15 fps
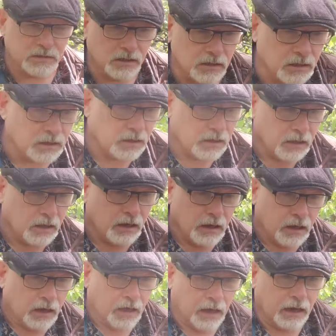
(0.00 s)

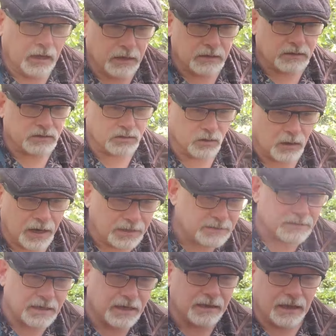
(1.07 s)
So I
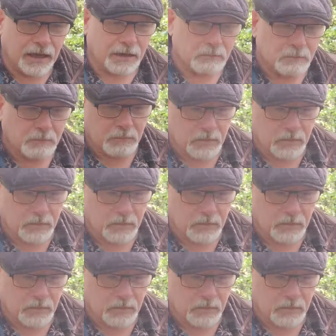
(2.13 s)
take that